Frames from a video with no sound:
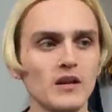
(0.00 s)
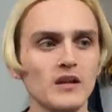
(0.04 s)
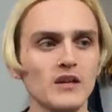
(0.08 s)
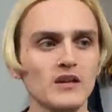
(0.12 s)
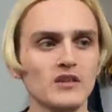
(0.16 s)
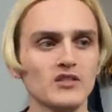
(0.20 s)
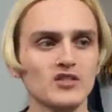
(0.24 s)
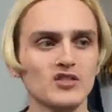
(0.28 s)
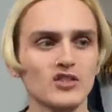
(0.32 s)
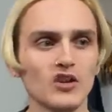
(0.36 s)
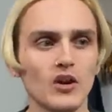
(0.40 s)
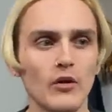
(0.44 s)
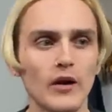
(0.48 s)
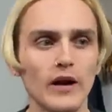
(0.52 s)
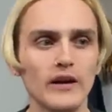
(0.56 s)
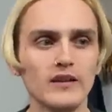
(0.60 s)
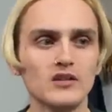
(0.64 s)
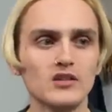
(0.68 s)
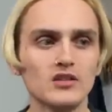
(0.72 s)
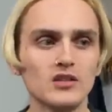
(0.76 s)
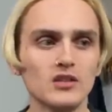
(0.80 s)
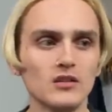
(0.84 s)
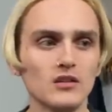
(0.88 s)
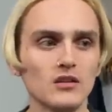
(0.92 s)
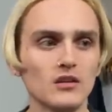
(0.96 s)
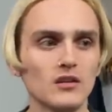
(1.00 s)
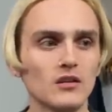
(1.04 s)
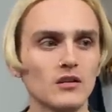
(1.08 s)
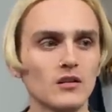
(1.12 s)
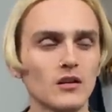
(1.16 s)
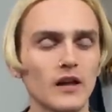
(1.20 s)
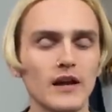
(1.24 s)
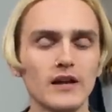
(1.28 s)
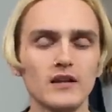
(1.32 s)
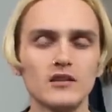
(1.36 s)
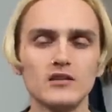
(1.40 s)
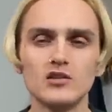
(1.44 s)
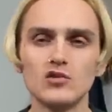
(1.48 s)
So I took
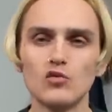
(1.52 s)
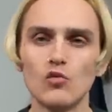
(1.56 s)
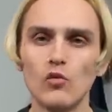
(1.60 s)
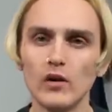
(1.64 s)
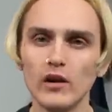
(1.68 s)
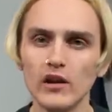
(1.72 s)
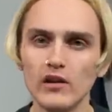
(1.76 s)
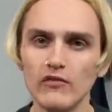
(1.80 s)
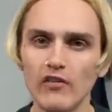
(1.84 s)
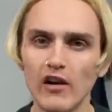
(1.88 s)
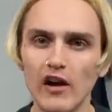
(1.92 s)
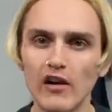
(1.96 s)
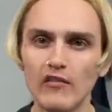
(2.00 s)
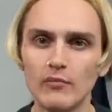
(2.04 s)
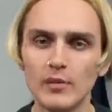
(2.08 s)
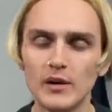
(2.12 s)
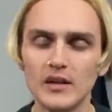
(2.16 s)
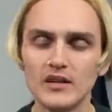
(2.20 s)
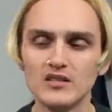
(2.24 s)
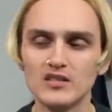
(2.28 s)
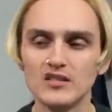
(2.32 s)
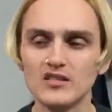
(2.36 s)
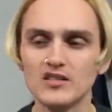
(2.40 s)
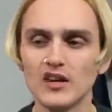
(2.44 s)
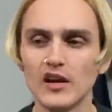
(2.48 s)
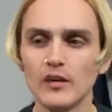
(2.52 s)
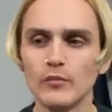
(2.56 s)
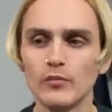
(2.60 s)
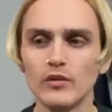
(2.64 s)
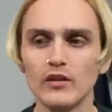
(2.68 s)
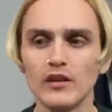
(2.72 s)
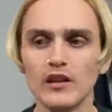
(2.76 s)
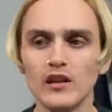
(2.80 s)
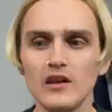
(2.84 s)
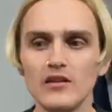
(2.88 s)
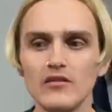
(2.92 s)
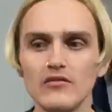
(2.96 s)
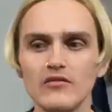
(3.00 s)
like 25 pieces, I
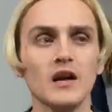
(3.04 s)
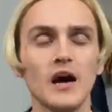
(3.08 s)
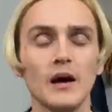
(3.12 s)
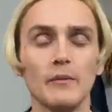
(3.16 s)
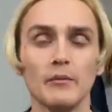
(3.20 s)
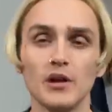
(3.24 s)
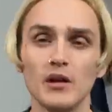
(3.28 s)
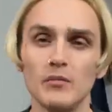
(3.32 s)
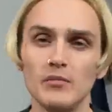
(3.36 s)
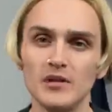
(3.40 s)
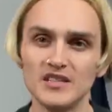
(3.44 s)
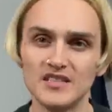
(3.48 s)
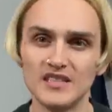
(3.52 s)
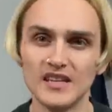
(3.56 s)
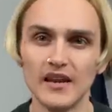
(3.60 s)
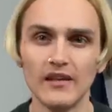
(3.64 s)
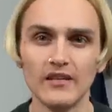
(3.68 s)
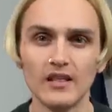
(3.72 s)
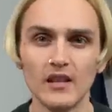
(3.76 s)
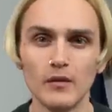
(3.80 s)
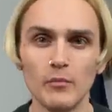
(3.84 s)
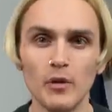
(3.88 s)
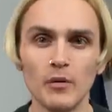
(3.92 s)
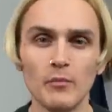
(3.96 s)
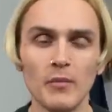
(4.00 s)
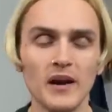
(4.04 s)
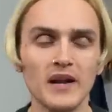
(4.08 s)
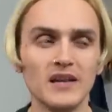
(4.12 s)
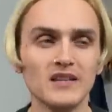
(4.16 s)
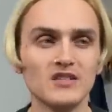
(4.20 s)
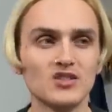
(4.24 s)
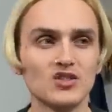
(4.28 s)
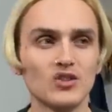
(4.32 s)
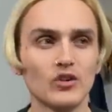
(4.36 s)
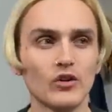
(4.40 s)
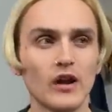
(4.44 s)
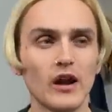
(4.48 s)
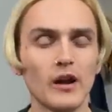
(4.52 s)
believe. I'm gonna be selling them on my
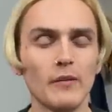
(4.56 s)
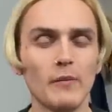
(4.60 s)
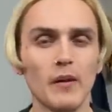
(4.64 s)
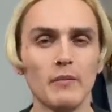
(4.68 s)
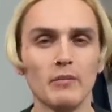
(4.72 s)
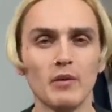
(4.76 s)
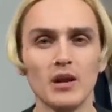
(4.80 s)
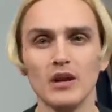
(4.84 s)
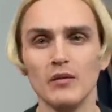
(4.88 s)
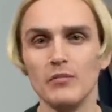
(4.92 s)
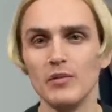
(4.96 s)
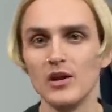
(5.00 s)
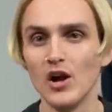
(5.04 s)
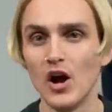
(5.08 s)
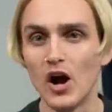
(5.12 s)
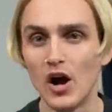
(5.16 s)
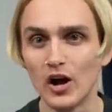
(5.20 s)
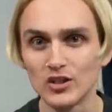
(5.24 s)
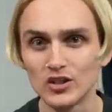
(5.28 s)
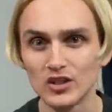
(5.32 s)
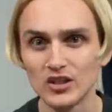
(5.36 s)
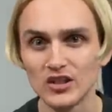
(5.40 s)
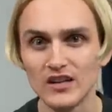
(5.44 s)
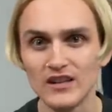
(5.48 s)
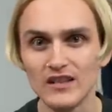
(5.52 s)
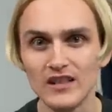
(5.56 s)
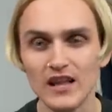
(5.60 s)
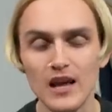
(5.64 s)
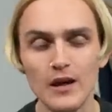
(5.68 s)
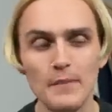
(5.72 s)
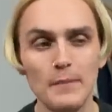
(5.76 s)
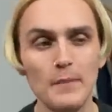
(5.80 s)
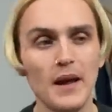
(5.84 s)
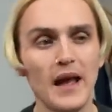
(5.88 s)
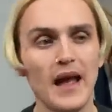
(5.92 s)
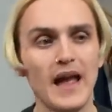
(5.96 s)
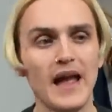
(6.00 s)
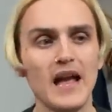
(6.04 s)
Instagram. I'm gonna be auctioning them.
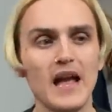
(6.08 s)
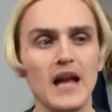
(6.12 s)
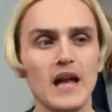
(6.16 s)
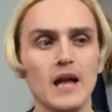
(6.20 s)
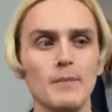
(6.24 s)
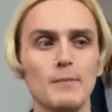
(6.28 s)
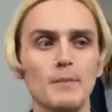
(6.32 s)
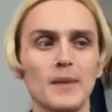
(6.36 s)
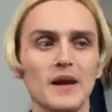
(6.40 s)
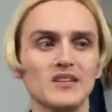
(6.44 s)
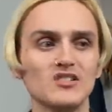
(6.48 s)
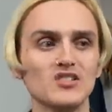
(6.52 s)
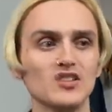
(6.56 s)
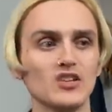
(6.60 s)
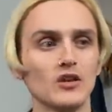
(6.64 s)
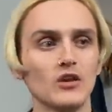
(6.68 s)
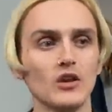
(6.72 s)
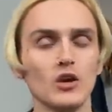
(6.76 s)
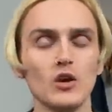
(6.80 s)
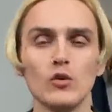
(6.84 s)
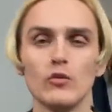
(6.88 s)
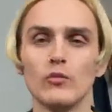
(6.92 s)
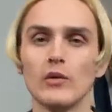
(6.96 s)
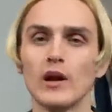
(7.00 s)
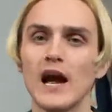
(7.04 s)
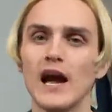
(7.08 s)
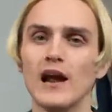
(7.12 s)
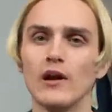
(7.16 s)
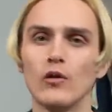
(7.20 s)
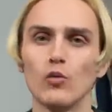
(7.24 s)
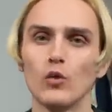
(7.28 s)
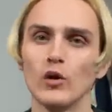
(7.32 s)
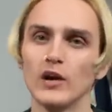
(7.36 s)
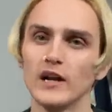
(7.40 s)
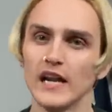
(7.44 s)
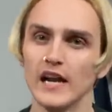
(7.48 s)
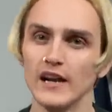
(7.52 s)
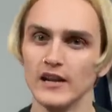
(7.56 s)
And basically we kind of
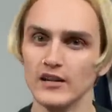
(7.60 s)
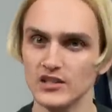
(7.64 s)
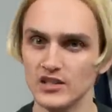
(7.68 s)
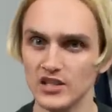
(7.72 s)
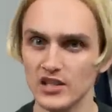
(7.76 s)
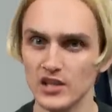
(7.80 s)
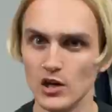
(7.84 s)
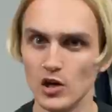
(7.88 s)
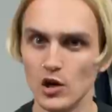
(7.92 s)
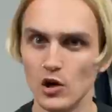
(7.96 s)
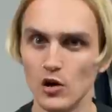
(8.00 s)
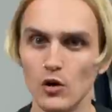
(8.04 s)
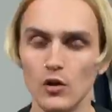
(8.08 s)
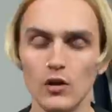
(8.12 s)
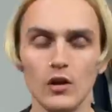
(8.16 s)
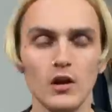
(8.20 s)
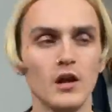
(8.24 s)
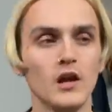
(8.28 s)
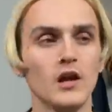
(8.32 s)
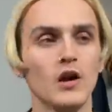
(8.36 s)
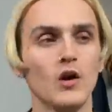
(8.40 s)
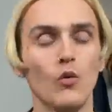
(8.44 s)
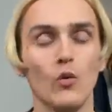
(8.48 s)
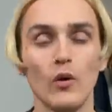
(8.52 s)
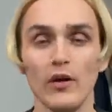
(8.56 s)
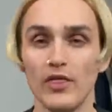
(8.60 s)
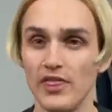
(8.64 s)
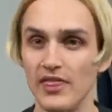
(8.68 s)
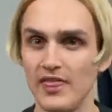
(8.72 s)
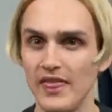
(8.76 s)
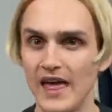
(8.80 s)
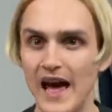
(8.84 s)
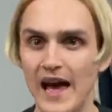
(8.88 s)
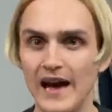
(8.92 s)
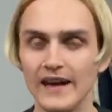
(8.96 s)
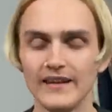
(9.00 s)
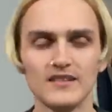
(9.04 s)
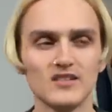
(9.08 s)
worked out a deal with
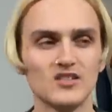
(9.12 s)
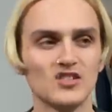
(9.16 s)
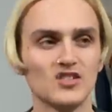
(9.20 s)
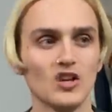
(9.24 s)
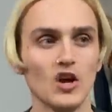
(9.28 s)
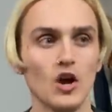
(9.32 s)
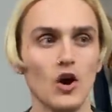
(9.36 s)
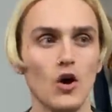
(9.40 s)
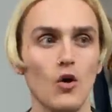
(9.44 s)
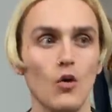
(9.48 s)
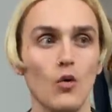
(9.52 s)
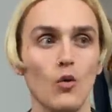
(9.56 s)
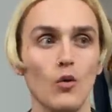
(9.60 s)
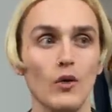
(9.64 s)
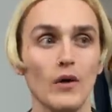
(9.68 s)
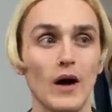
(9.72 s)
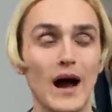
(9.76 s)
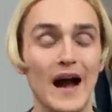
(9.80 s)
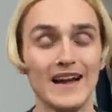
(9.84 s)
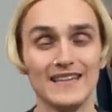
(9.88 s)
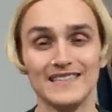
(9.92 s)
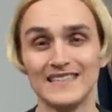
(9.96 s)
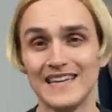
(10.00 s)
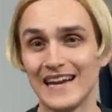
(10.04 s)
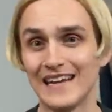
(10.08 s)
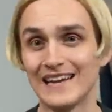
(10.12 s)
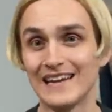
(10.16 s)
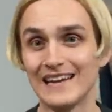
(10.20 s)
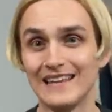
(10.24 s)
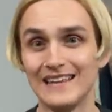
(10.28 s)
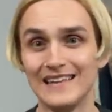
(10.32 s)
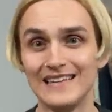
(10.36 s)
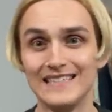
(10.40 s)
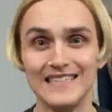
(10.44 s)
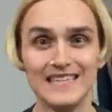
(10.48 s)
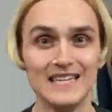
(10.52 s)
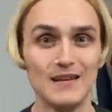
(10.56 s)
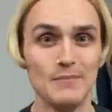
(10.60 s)
that. So I technically
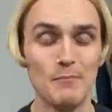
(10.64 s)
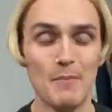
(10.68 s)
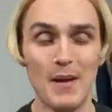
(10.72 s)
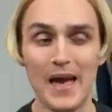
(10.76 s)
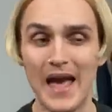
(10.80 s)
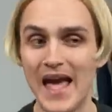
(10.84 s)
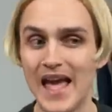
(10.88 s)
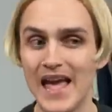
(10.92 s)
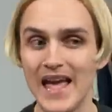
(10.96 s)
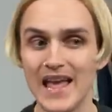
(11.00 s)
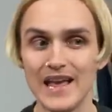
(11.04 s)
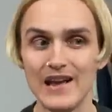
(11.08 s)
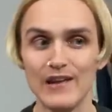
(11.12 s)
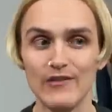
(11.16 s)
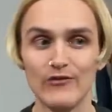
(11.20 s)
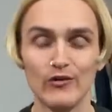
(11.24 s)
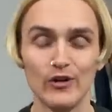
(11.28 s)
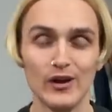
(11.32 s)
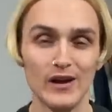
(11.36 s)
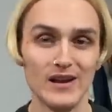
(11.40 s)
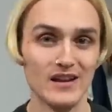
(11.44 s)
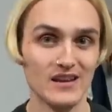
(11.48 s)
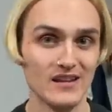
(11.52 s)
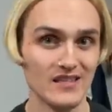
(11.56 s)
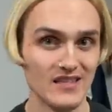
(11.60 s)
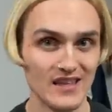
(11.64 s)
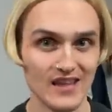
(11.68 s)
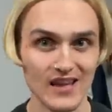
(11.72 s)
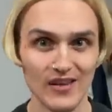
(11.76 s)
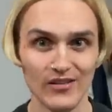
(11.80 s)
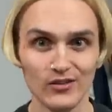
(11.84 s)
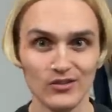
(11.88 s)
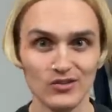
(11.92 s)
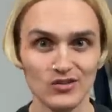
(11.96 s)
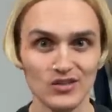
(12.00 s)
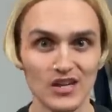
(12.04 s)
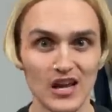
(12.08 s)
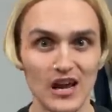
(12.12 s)
didn't pay for any of the other
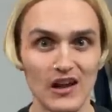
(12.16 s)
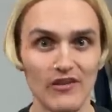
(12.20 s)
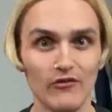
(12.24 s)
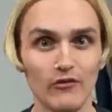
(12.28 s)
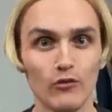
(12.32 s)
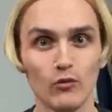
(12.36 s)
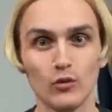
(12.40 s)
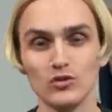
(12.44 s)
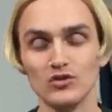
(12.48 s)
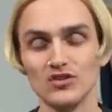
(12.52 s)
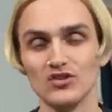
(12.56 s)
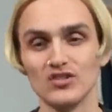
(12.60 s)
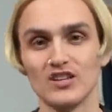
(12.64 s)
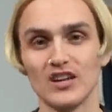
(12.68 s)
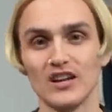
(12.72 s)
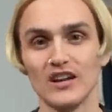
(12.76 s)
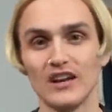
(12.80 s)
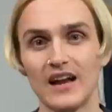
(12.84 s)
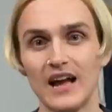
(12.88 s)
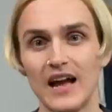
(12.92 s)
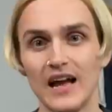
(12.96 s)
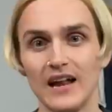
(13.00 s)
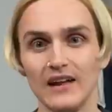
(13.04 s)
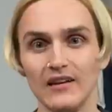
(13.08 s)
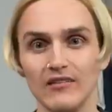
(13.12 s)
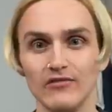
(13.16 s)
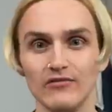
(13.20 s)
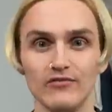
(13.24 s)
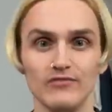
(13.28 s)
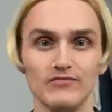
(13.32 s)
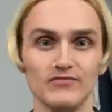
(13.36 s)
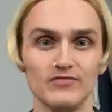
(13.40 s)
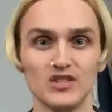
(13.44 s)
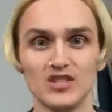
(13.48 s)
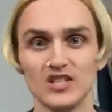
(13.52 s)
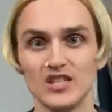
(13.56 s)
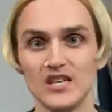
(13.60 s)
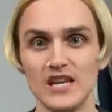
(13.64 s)
stuff. We're just gonna kind of
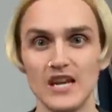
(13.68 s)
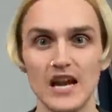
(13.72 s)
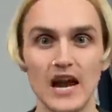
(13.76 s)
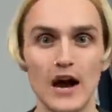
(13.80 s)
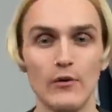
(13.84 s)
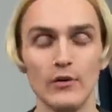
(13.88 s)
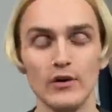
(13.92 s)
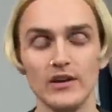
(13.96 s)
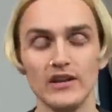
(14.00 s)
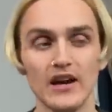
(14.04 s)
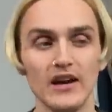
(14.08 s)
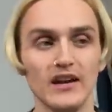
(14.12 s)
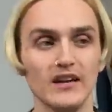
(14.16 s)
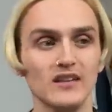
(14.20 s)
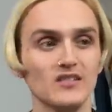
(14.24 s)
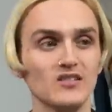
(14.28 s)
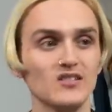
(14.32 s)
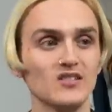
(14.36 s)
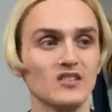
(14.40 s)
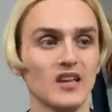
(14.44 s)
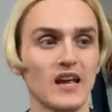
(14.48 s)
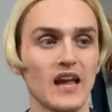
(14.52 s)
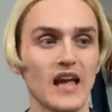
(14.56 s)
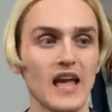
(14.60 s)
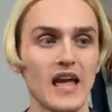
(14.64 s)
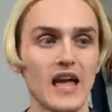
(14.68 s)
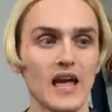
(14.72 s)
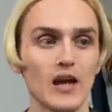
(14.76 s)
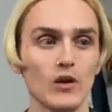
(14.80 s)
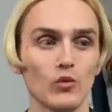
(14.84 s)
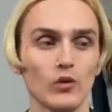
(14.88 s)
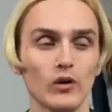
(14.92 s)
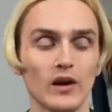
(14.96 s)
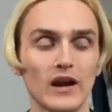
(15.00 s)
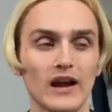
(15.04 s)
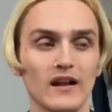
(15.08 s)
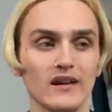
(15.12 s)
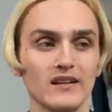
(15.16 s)
see how it does and
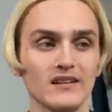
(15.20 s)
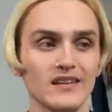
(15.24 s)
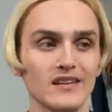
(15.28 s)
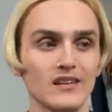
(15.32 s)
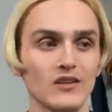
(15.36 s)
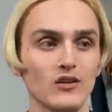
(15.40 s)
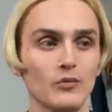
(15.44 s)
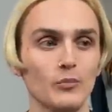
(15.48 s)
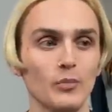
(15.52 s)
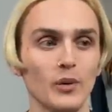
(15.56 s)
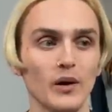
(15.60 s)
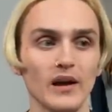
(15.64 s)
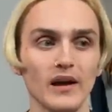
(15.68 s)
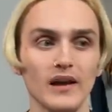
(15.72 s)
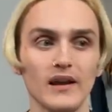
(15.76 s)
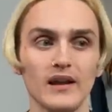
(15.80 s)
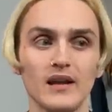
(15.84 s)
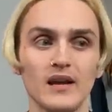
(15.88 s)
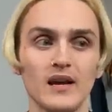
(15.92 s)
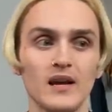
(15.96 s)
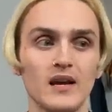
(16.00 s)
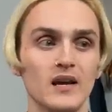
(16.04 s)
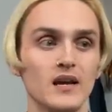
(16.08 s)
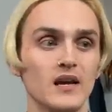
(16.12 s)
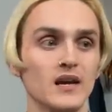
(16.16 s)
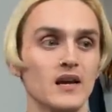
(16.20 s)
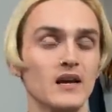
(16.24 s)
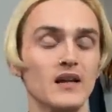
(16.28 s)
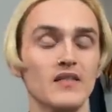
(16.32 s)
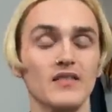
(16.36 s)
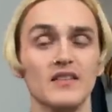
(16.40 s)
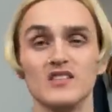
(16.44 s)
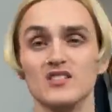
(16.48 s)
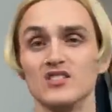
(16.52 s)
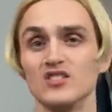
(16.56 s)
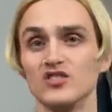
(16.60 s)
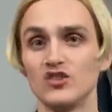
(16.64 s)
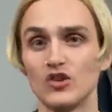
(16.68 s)
work out a deal. But
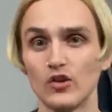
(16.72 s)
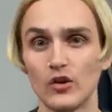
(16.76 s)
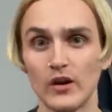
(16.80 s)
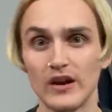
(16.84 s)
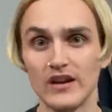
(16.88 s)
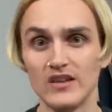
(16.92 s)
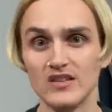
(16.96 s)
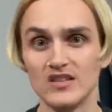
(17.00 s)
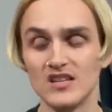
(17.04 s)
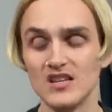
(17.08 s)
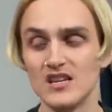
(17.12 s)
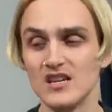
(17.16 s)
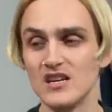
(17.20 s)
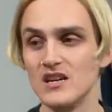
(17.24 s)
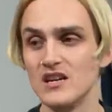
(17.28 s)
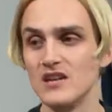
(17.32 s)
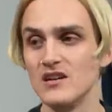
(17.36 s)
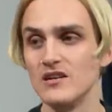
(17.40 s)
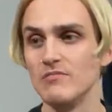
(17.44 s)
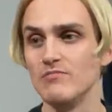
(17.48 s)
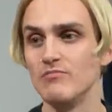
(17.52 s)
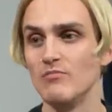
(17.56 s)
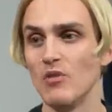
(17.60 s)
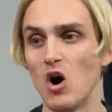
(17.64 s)
this is crazy.